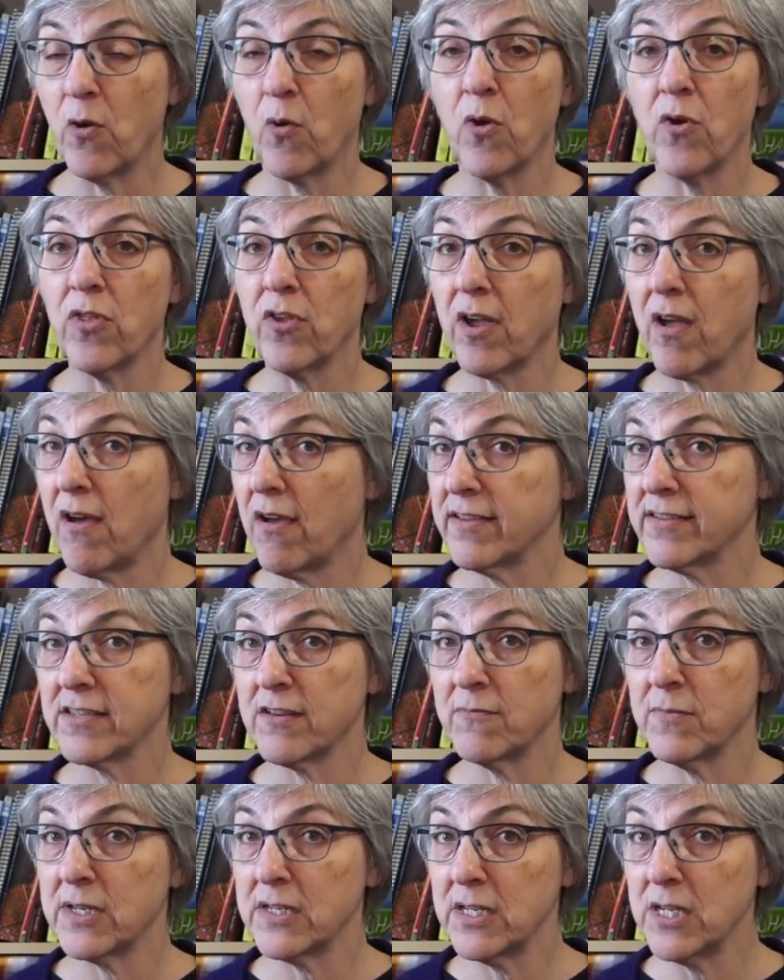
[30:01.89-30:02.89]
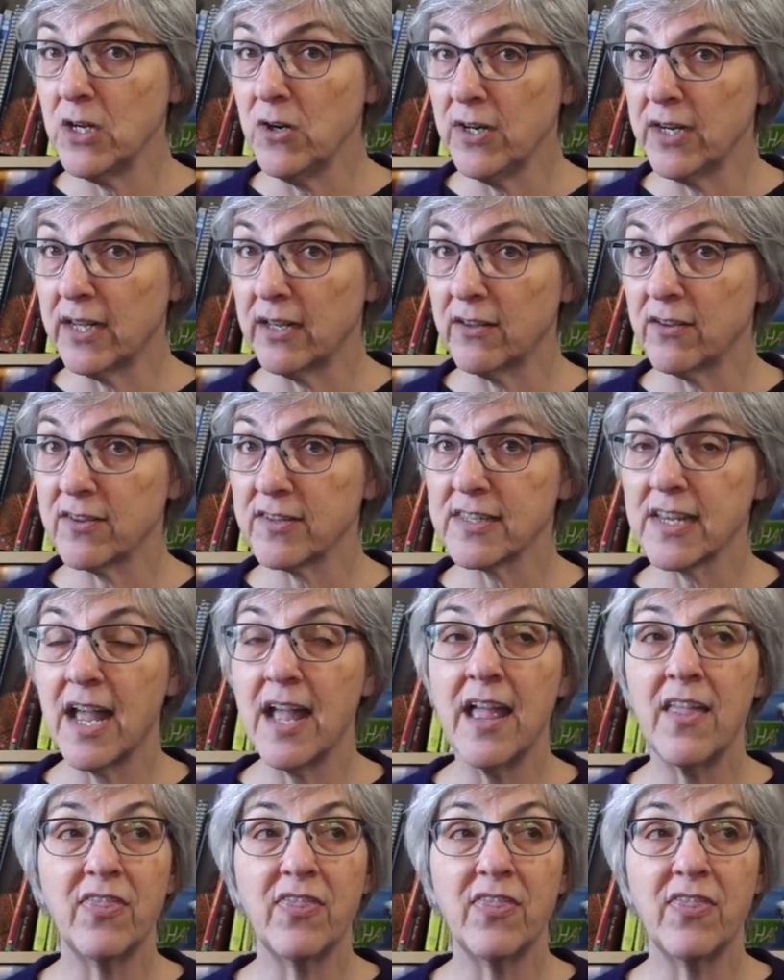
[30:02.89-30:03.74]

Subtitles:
or the cost of materials.